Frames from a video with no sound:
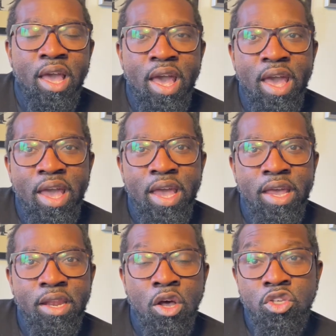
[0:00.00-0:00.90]

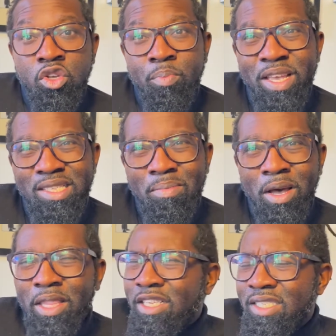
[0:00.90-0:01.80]
and also Mason
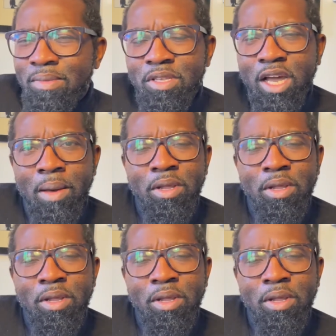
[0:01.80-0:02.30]
Mount, they seemed to come